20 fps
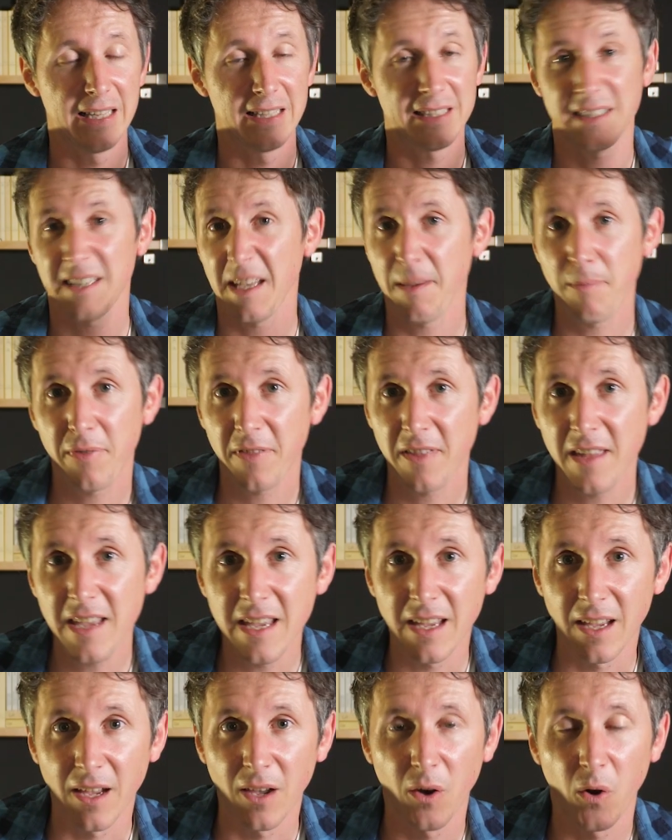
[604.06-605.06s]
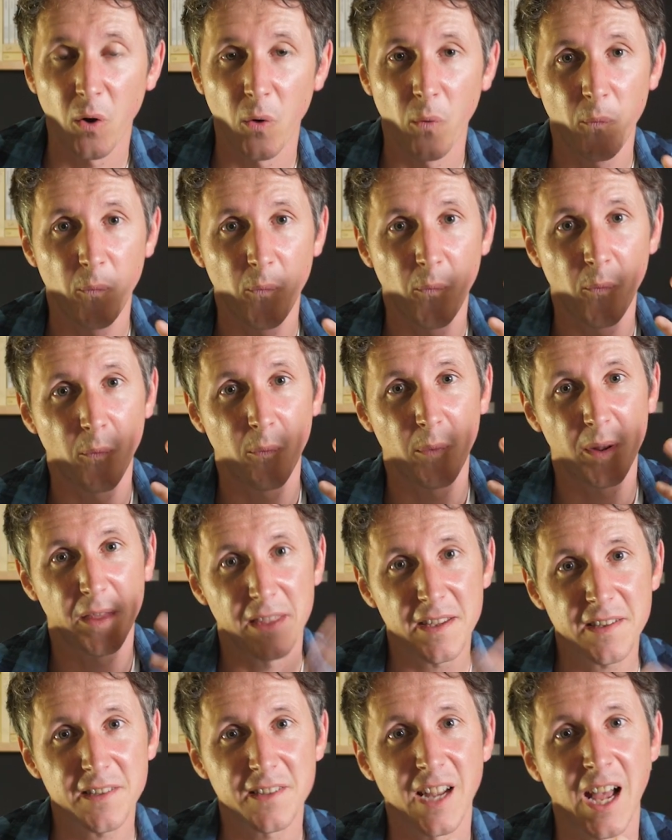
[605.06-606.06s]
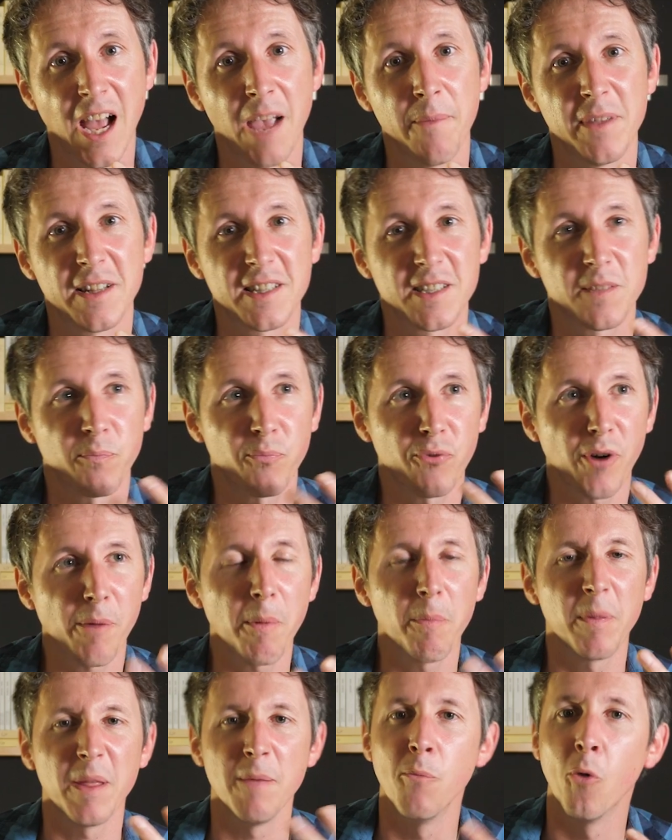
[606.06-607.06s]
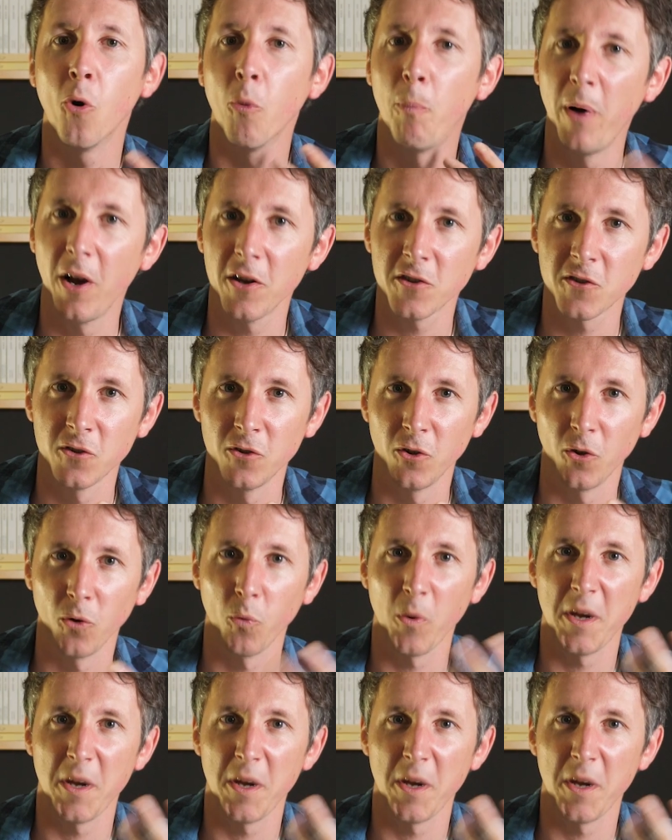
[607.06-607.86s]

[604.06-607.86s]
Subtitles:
Same thing, but this time it's probably more personal.